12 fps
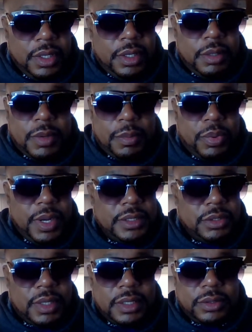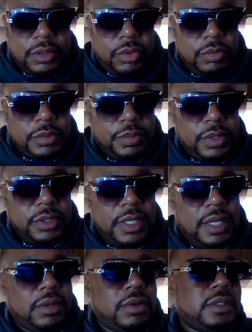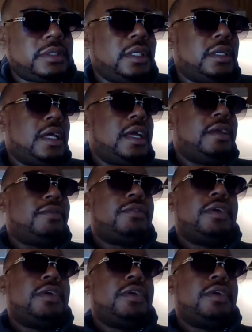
my prayers go out to the homeless person that lost their life,